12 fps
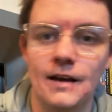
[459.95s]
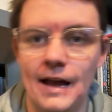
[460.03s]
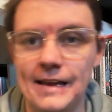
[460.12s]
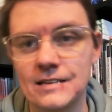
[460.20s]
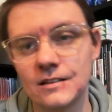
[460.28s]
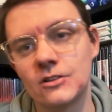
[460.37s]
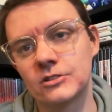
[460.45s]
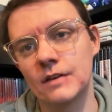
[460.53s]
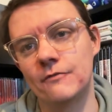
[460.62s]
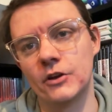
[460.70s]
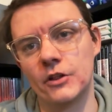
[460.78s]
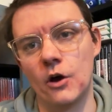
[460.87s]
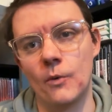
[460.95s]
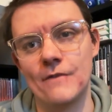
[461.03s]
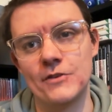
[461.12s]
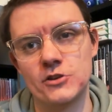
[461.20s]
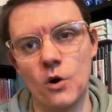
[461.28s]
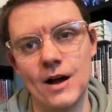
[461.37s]
Here's a little tip for you though: if
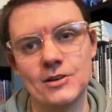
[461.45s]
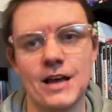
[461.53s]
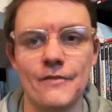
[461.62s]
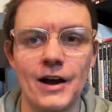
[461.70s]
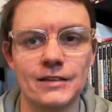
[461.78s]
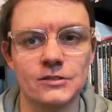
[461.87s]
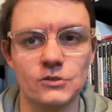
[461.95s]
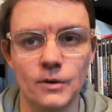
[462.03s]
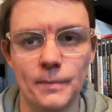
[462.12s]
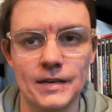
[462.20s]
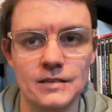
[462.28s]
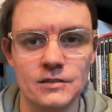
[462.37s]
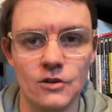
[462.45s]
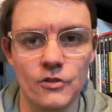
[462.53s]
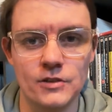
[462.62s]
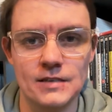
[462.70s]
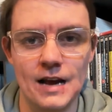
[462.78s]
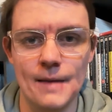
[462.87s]
you don't actually have access to a PC all
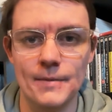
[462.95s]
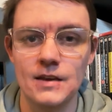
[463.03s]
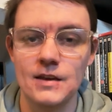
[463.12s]
the time,